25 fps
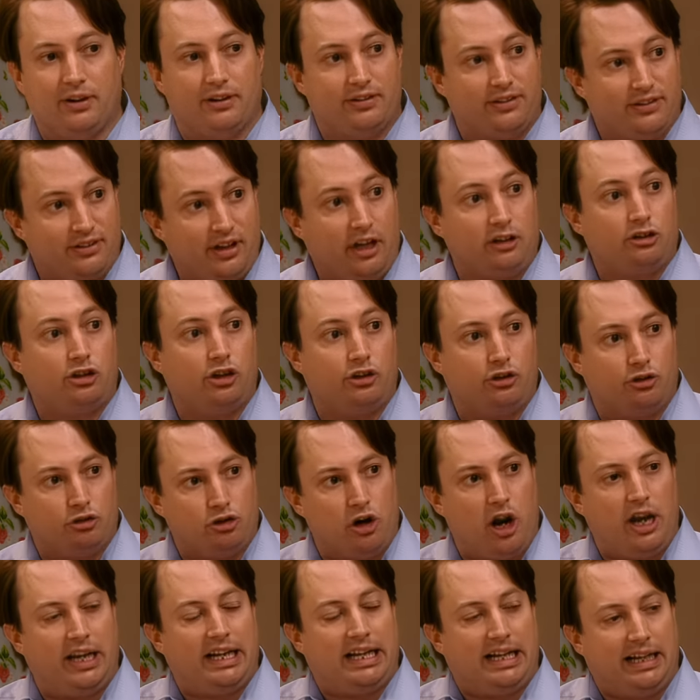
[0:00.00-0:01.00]
such as
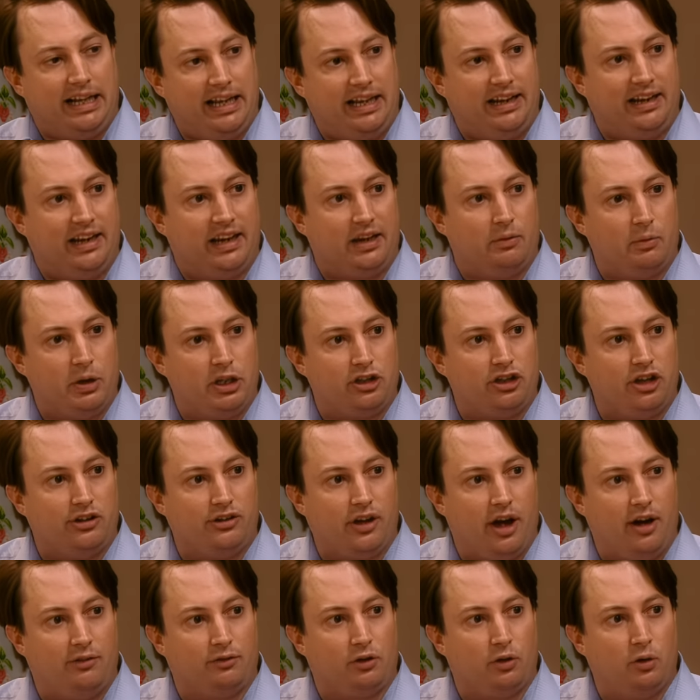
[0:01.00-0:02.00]
dry cleaning, which is,
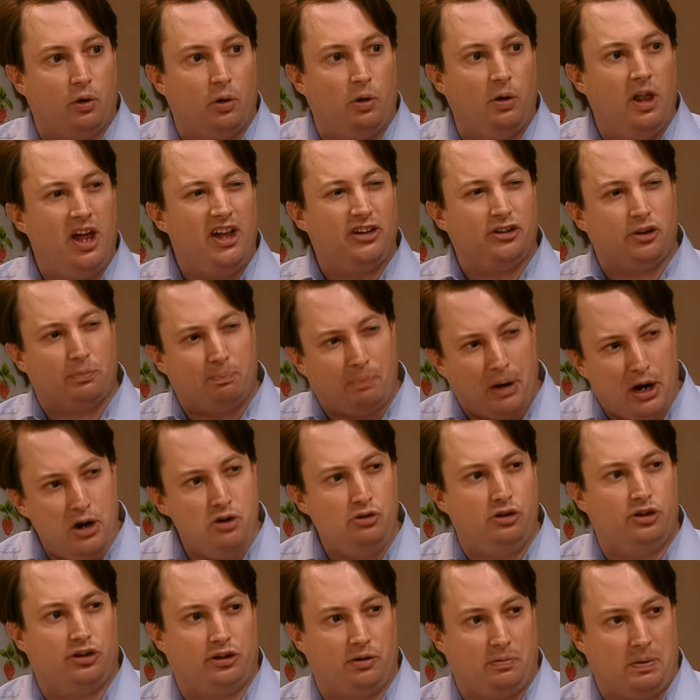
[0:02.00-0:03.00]
after all,
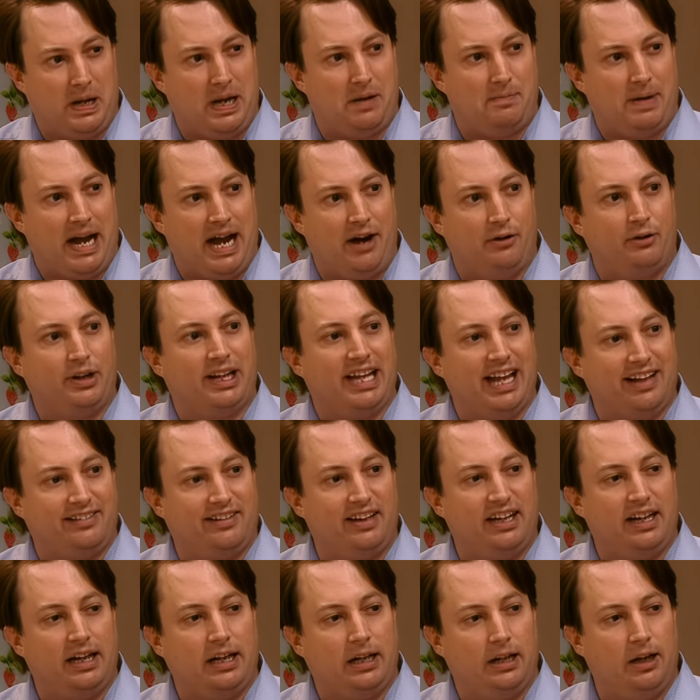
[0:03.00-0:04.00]
supposed to be about
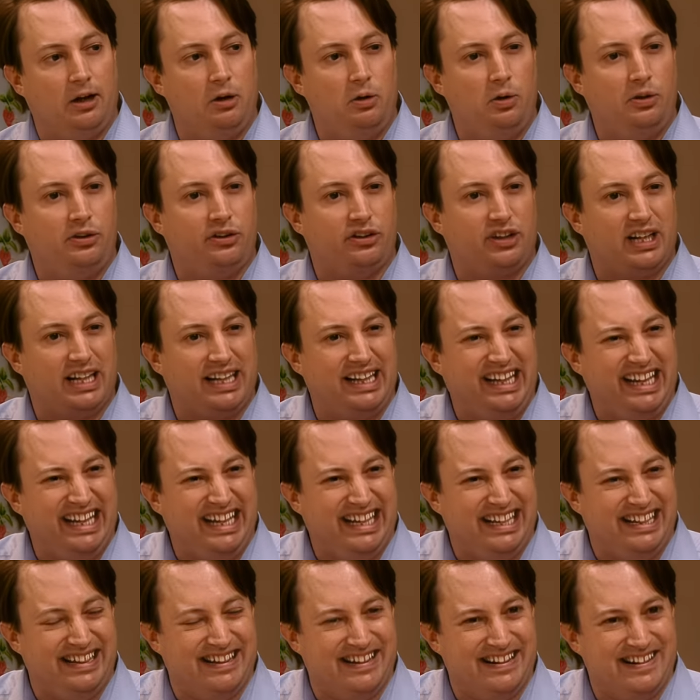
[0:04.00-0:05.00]
getting clothes
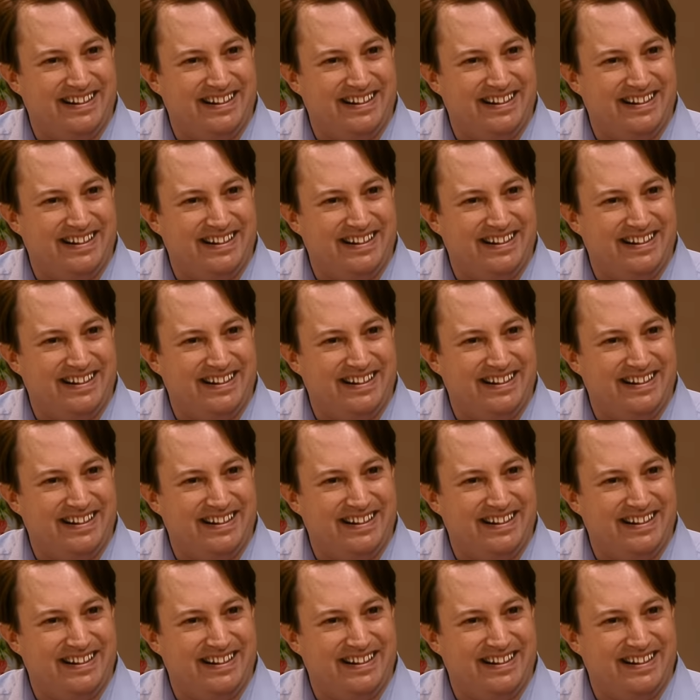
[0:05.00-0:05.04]
clean?